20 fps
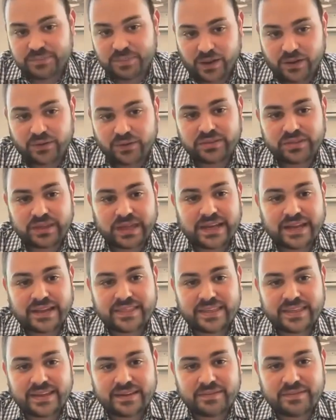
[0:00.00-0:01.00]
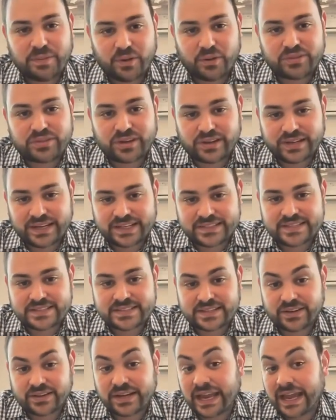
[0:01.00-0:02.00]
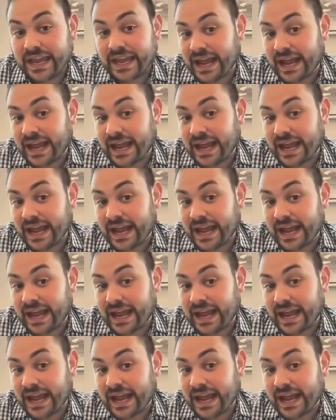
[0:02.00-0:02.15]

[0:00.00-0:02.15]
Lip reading: both, and I think both are necessary.